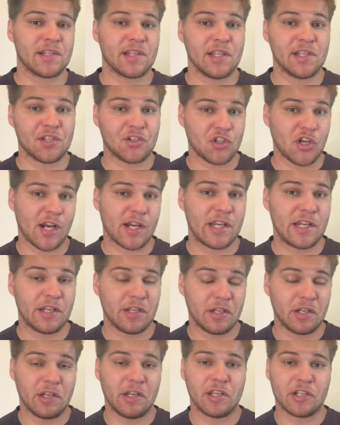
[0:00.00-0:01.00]
is checking
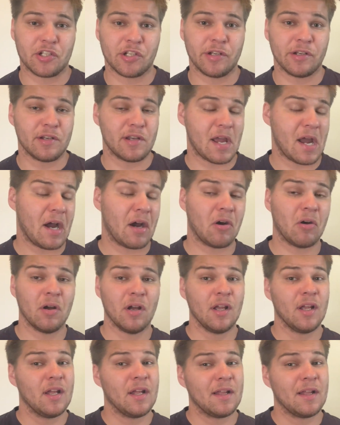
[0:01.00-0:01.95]
condition. Now,